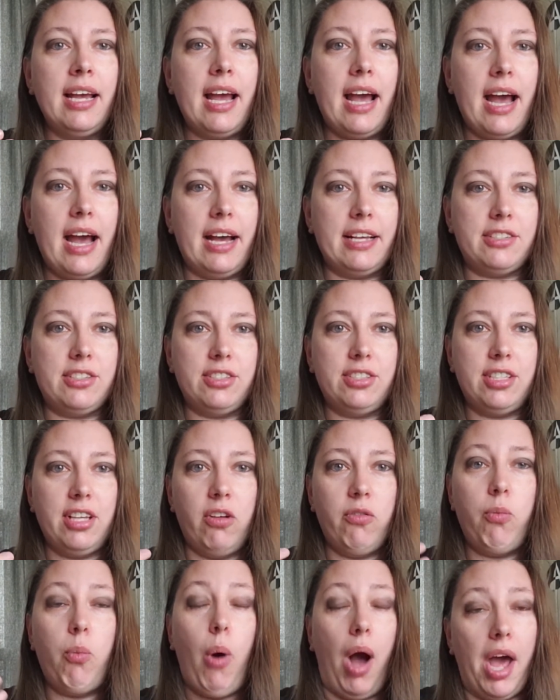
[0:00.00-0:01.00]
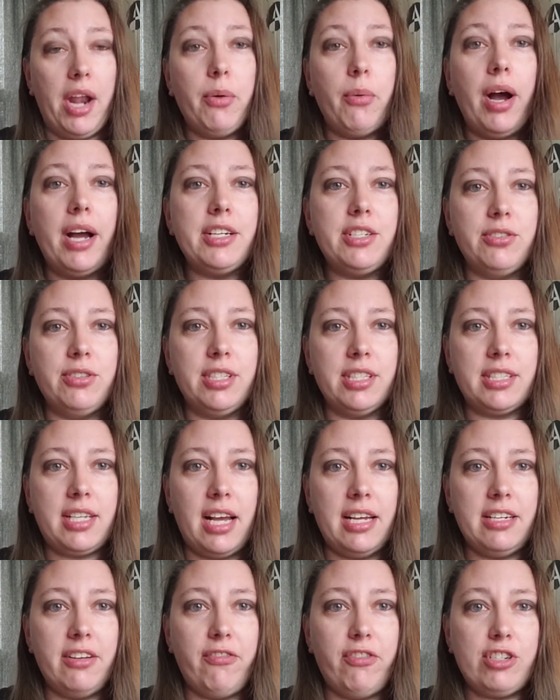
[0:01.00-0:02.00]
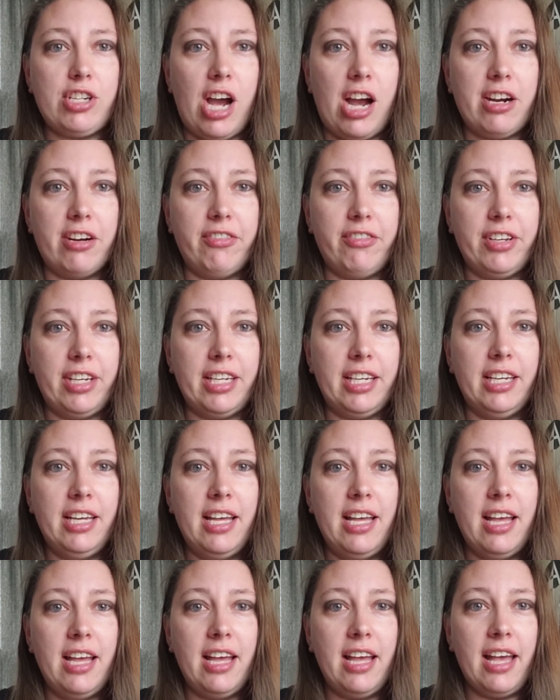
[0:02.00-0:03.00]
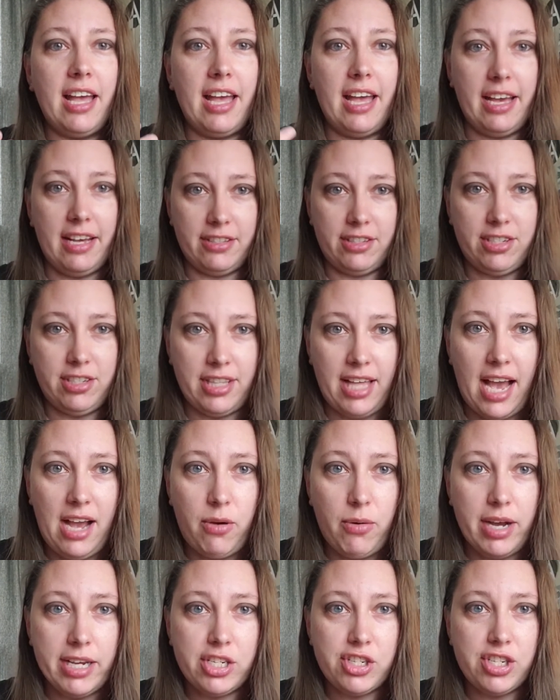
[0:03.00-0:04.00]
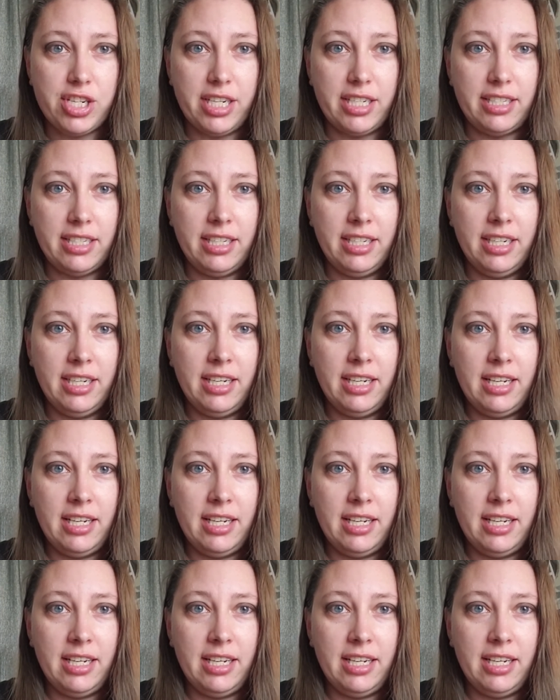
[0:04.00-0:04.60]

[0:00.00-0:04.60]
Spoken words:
Ask yourself, why do I do this kind of photography? Answer that question.